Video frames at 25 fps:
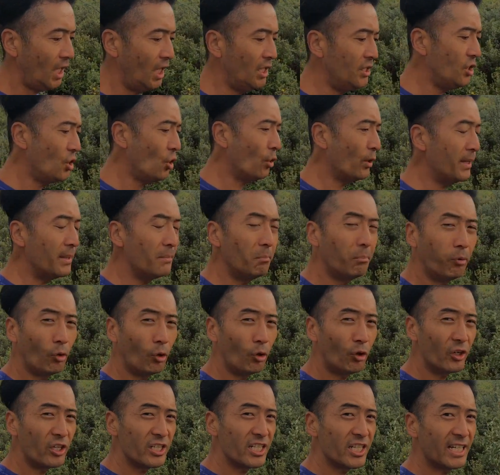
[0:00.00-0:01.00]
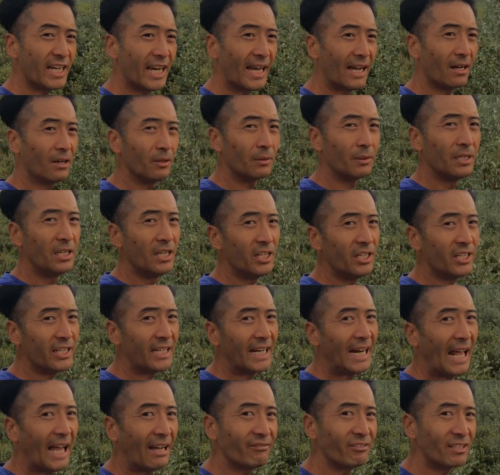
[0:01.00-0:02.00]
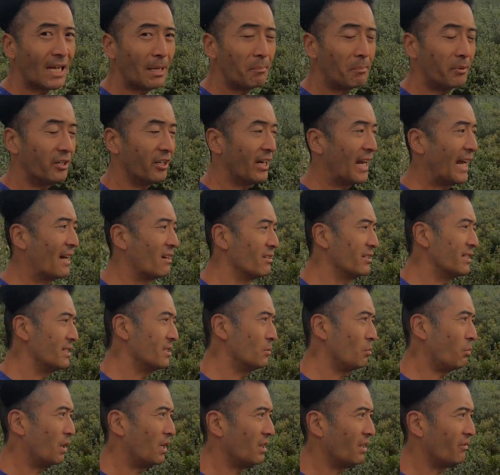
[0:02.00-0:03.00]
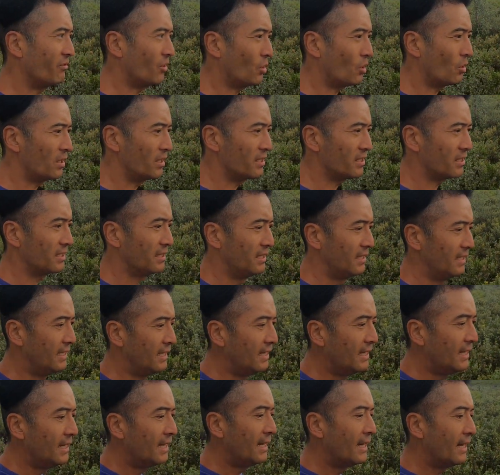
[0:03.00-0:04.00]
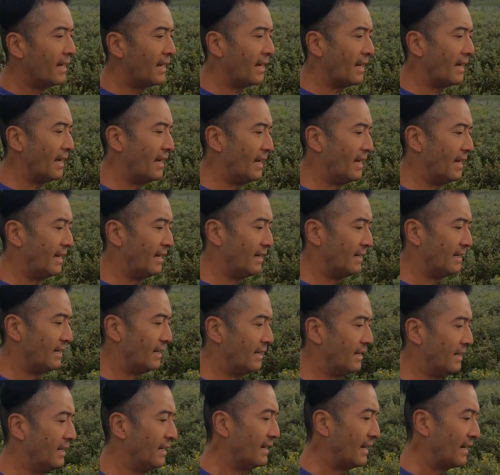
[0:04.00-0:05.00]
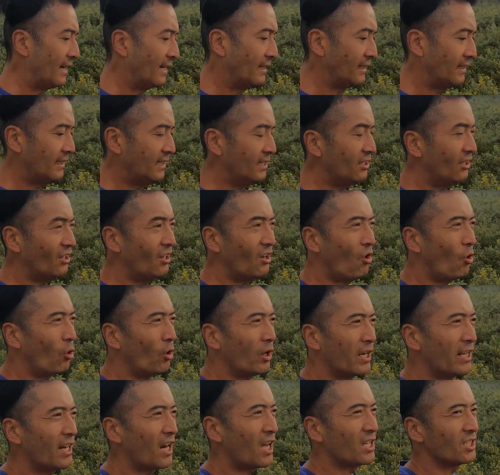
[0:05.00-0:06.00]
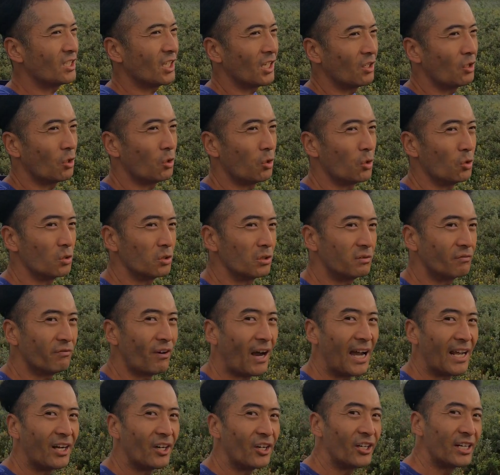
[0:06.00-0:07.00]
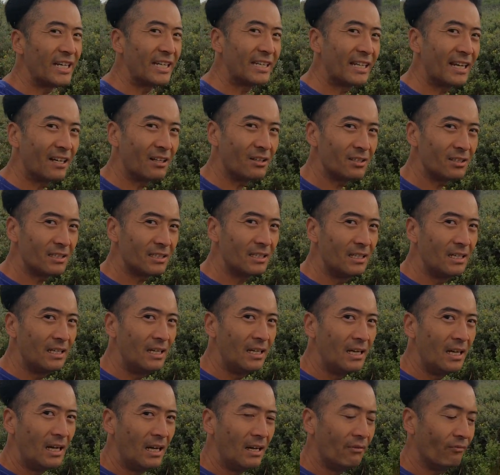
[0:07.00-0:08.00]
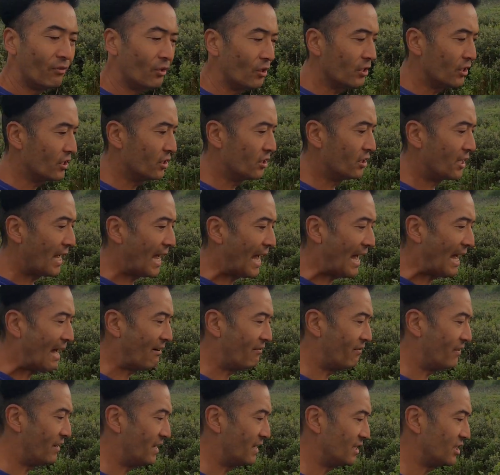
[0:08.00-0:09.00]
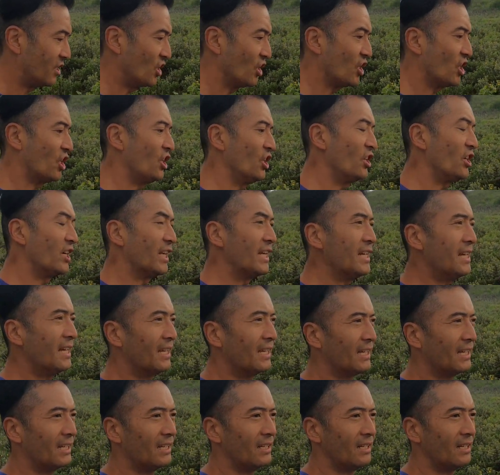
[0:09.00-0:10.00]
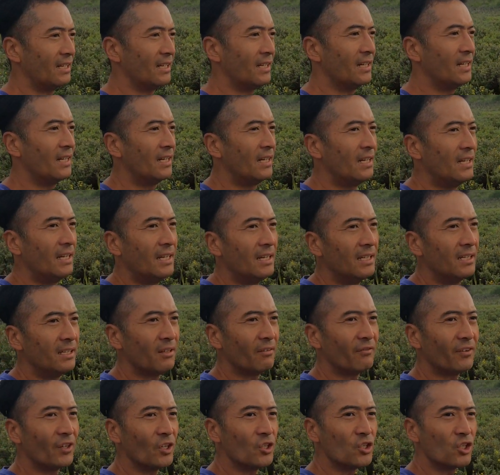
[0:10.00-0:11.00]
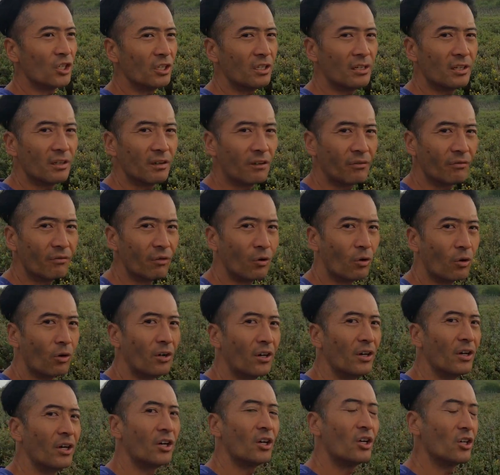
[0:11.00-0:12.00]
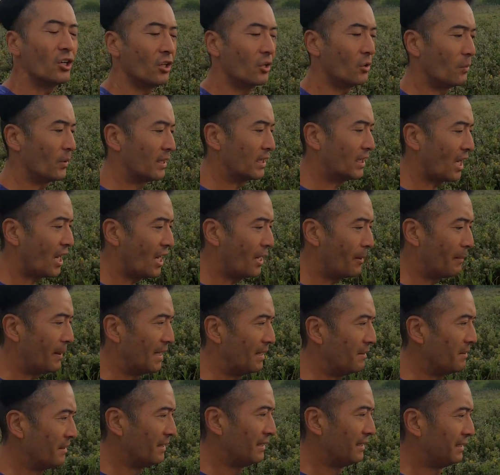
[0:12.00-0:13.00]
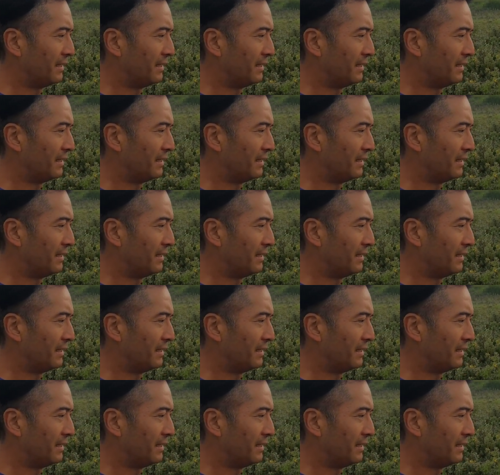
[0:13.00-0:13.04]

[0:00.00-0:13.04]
a joint brokerage account. You can have separate accounts as well, of course, and, you know, organize all of those finer details for you to have security in the future for early retirement.